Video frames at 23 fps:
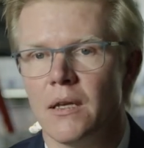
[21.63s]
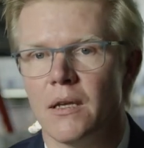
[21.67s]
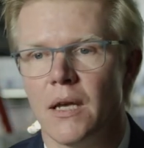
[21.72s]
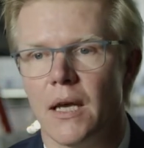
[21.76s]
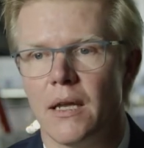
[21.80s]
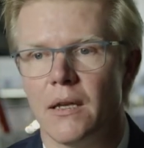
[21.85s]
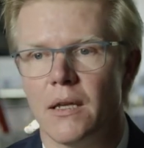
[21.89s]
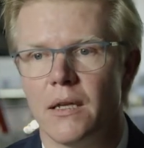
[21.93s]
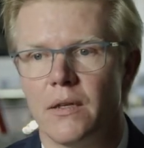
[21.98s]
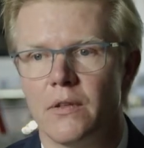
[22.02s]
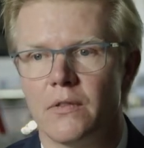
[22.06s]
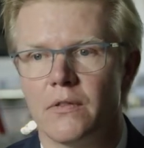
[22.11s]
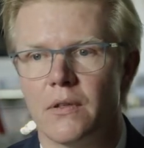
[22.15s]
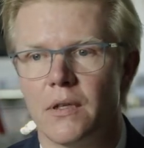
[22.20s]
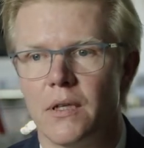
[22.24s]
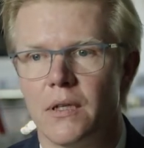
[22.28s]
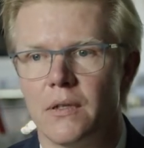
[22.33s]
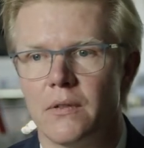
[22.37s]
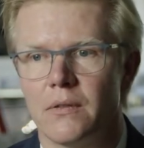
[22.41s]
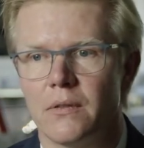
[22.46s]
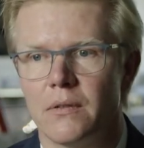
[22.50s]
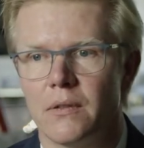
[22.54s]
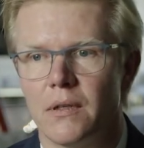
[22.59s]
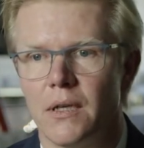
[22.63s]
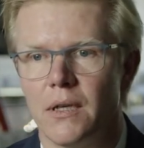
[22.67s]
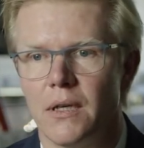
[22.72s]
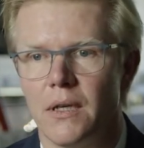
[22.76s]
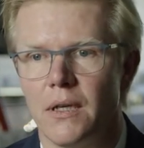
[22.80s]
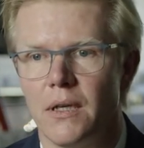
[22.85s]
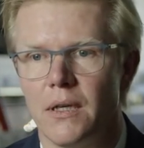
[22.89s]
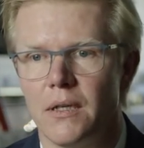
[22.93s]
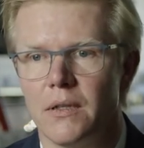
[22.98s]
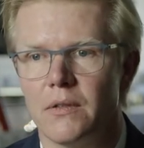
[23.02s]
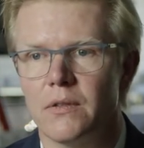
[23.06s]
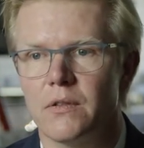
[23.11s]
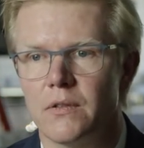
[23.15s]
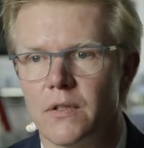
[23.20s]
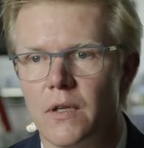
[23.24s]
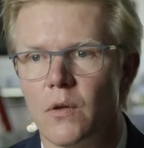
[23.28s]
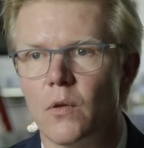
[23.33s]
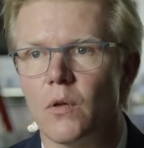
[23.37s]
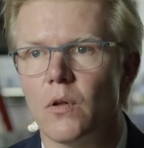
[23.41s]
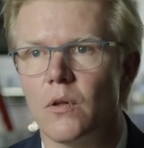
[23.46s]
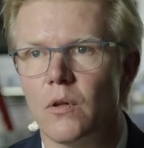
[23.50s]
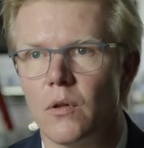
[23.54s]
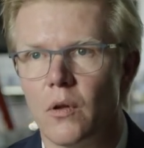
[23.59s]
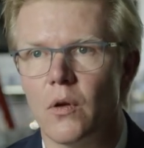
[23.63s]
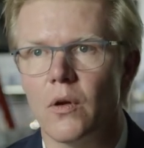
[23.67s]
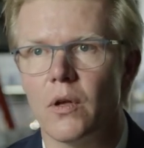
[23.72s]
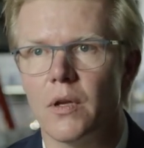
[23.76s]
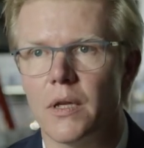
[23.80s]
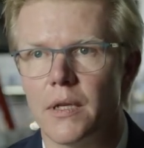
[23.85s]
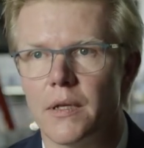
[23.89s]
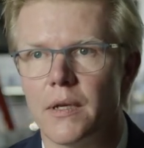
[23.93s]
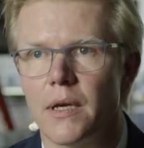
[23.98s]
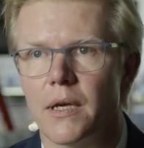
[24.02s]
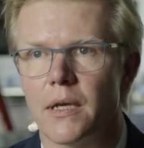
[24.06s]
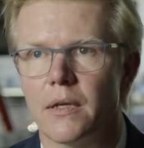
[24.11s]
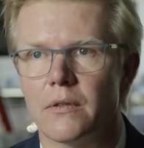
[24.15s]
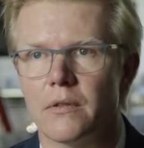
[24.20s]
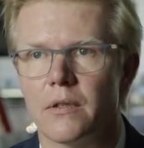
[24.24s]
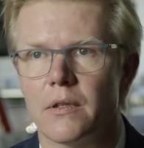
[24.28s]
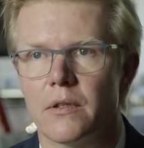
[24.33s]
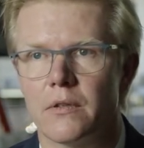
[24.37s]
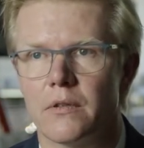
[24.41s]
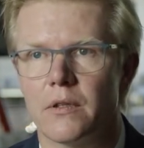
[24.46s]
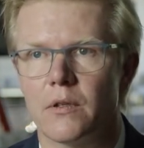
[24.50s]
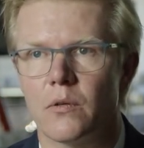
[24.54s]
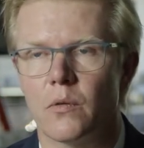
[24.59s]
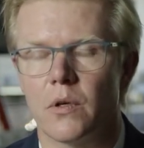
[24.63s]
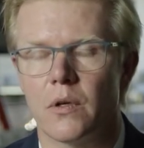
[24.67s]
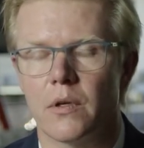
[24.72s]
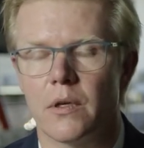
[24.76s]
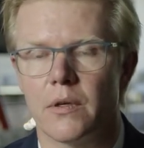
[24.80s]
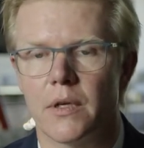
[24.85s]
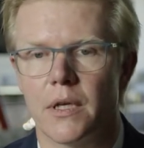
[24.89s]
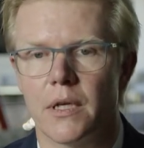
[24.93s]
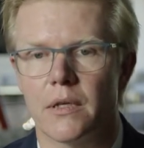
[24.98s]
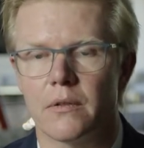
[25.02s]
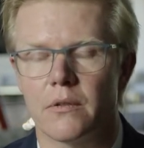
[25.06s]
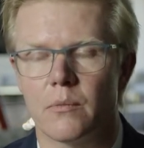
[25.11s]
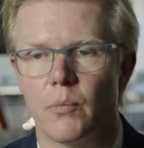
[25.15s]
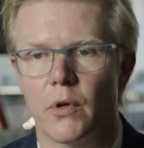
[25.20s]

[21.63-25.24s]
And it's still early days. It's still early days.